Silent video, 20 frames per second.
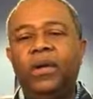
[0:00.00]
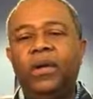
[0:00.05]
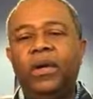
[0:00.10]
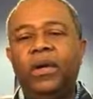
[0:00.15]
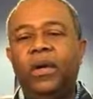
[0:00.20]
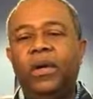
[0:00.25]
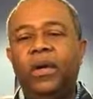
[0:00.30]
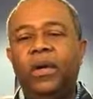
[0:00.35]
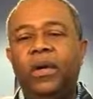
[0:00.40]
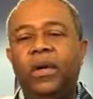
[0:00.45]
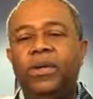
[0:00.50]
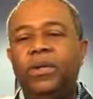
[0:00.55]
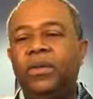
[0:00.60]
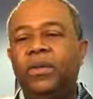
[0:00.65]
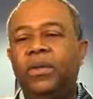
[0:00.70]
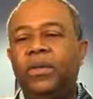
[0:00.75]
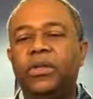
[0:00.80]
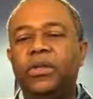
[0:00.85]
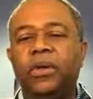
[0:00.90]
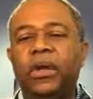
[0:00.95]
uh, so
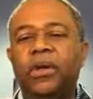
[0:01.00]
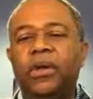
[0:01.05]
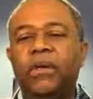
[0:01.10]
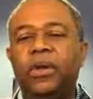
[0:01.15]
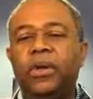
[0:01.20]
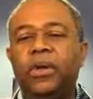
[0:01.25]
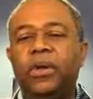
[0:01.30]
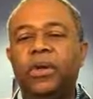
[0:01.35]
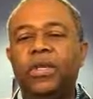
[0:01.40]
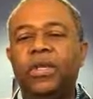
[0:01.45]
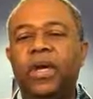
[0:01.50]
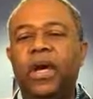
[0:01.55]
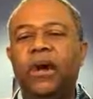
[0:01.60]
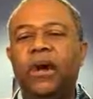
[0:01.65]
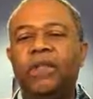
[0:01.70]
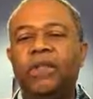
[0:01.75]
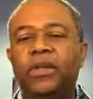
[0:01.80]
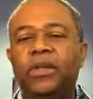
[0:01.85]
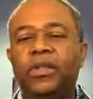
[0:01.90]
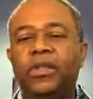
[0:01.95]
that you're able to
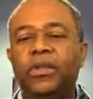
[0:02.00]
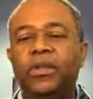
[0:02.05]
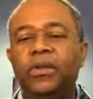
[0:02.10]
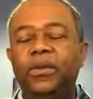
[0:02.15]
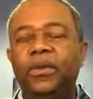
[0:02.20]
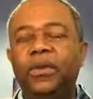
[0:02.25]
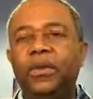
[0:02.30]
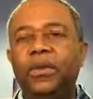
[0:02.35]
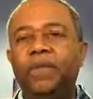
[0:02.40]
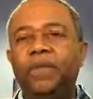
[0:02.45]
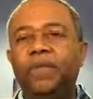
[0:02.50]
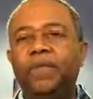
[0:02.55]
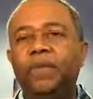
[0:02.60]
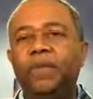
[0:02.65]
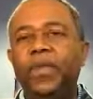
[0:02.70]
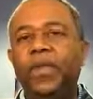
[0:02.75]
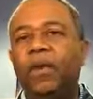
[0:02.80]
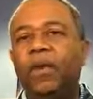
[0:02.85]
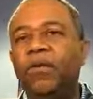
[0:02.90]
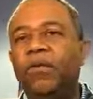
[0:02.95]
resolve issues.
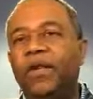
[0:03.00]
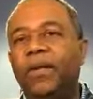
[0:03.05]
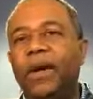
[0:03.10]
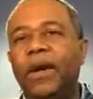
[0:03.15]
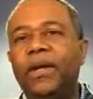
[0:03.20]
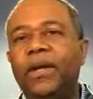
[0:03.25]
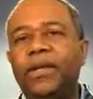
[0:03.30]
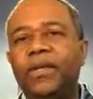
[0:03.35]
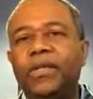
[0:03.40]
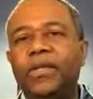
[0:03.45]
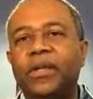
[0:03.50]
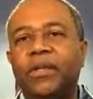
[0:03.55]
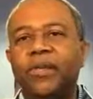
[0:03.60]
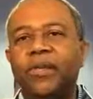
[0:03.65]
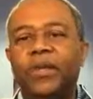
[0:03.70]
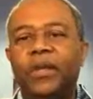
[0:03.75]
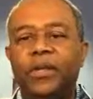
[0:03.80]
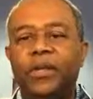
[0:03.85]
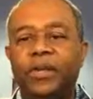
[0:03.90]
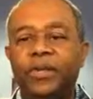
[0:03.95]
Don't find yourself
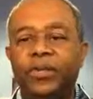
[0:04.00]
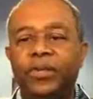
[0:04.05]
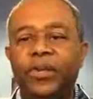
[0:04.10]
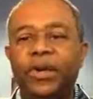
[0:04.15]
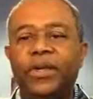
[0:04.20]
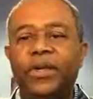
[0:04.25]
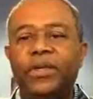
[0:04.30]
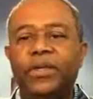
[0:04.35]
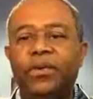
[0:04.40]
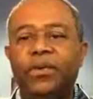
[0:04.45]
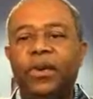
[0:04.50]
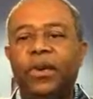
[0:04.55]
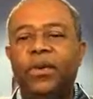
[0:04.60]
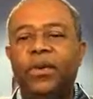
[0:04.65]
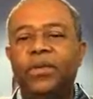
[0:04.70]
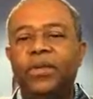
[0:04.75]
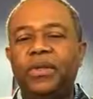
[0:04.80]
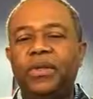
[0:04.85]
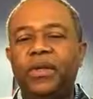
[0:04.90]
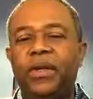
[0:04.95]
in those pressure
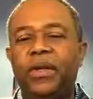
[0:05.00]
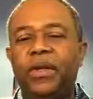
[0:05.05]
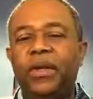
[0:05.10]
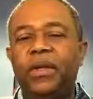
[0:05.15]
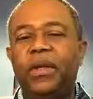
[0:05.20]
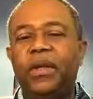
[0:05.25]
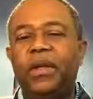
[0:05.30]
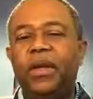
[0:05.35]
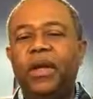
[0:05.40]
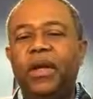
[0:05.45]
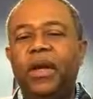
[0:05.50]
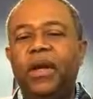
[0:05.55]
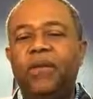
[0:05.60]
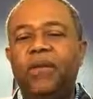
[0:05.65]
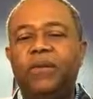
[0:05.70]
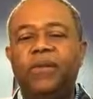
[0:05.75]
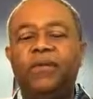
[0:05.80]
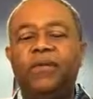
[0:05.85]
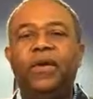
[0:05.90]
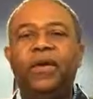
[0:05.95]
moments. Uh, if
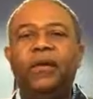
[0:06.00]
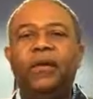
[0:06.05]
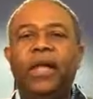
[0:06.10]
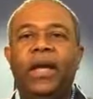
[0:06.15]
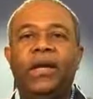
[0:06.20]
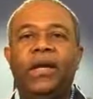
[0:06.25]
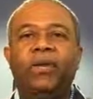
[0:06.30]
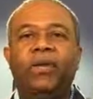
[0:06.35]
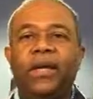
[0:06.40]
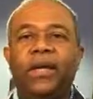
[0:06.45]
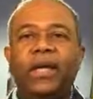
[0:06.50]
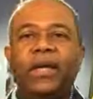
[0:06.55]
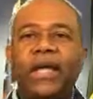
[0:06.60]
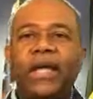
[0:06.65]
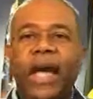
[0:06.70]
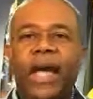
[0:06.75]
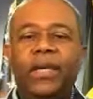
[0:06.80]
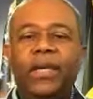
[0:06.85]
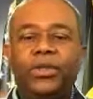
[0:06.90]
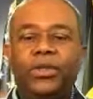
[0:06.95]
you feel like you're in
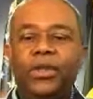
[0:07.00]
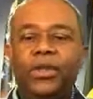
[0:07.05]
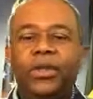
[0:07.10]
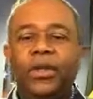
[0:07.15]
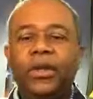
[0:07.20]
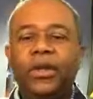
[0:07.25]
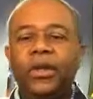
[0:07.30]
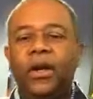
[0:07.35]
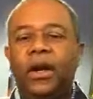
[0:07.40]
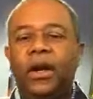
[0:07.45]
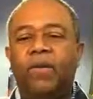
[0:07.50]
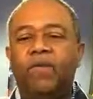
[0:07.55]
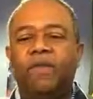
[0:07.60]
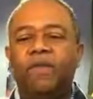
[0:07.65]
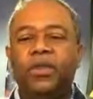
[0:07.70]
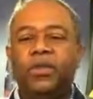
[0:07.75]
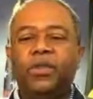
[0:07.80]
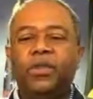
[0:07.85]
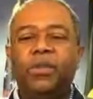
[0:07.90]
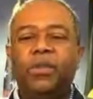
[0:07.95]
danger of
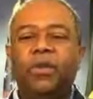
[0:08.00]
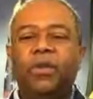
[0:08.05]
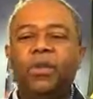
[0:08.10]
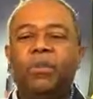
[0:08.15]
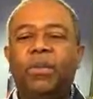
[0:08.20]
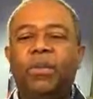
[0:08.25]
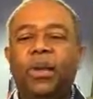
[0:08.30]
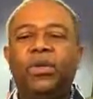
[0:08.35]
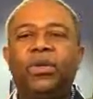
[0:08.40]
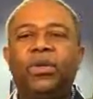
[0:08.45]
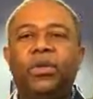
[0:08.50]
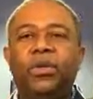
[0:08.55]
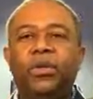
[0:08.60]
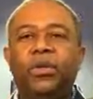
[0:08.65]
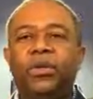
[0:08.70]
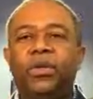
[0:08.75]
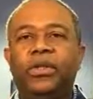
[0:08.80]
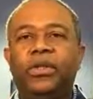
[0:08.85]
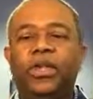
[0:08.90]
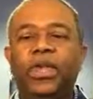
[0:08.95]
physical,
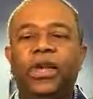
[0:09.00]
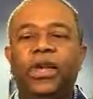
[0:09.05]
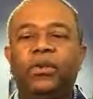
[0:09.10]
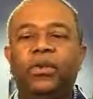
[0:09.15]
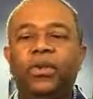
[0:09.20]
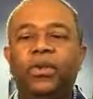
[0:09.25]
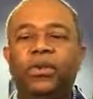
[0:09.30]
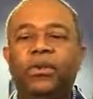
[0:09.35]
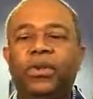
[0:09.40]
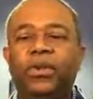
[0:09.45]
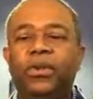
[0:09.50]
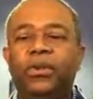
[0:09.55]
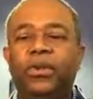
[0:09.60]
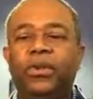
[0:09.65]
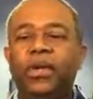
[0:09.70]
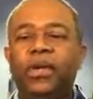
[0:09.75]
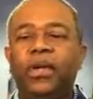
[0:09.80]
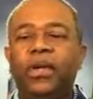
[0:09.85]
emotional, or sexual abuse,